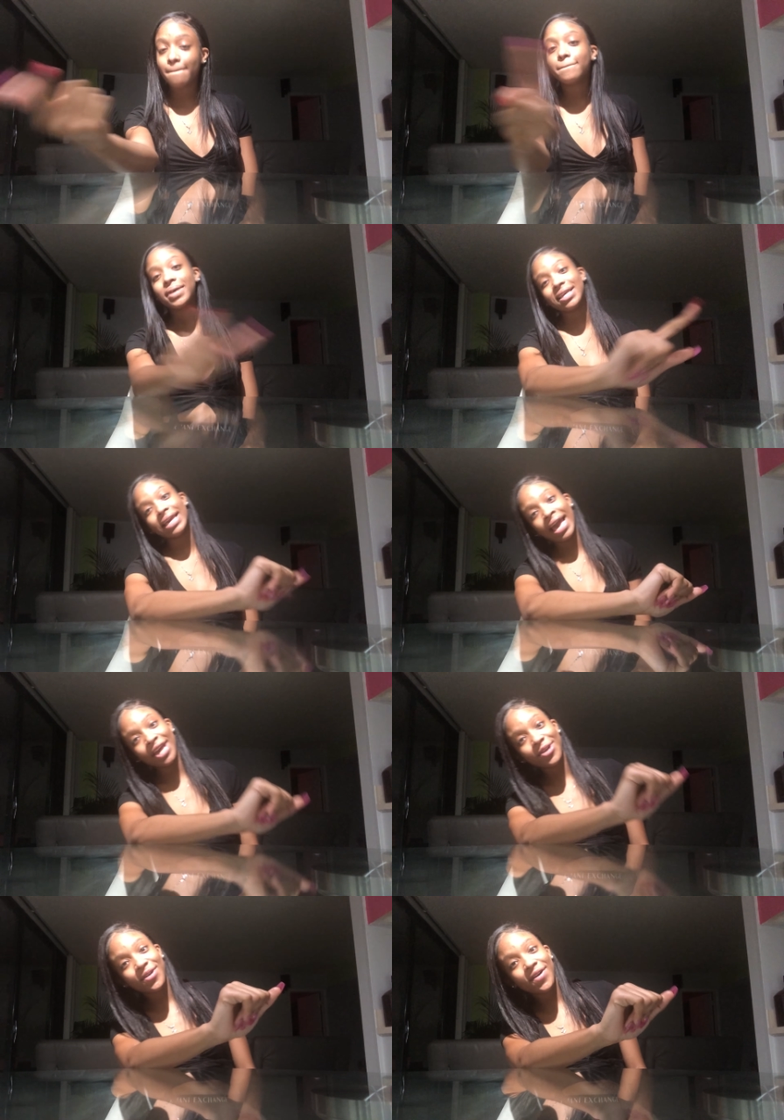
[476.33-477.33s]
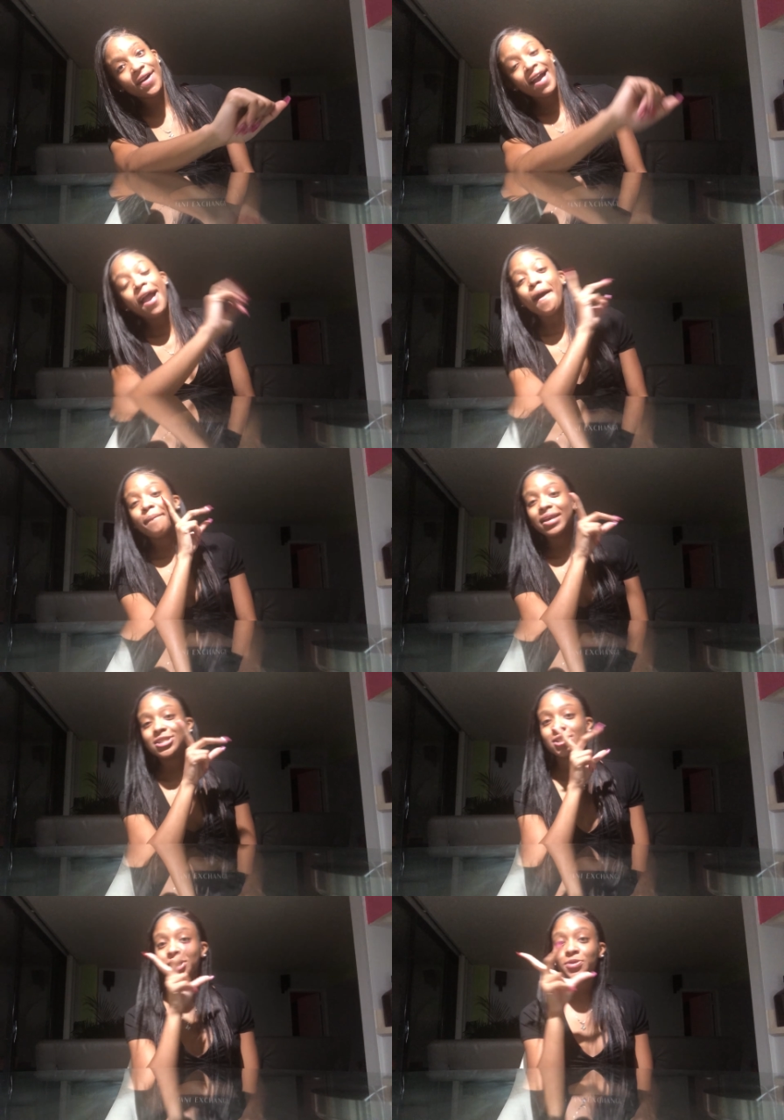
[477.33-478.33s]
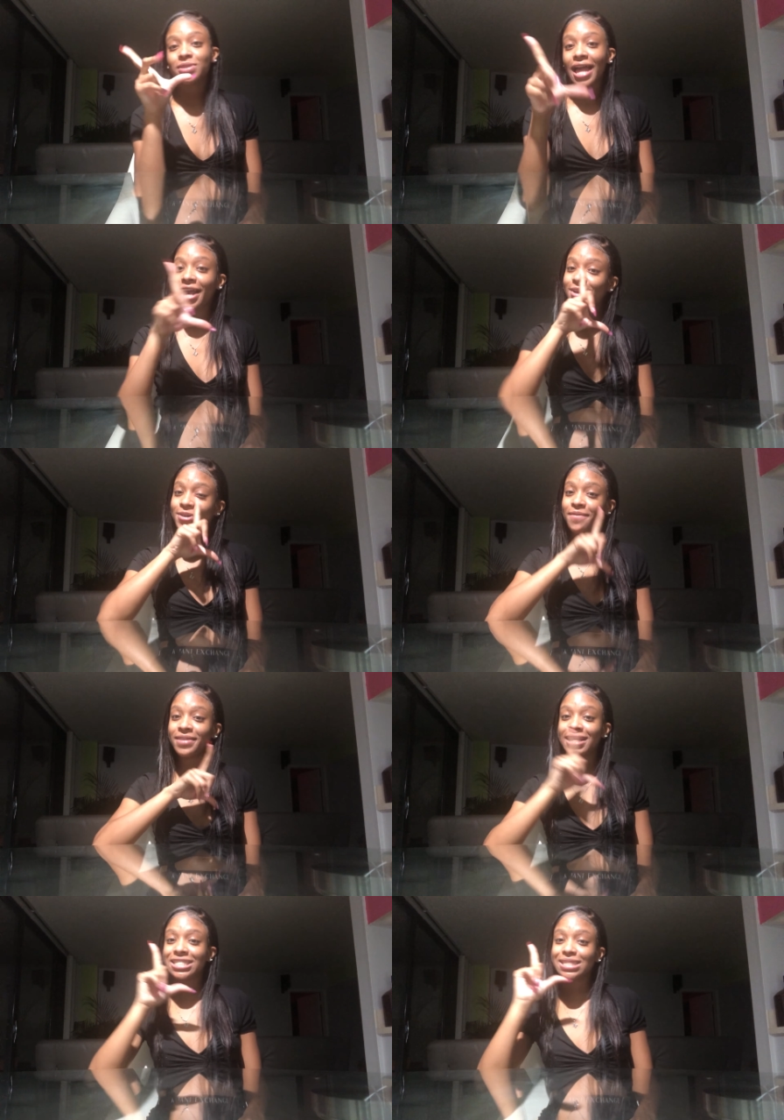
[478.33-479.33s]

But yeah, y'all, make sure you like, comment, and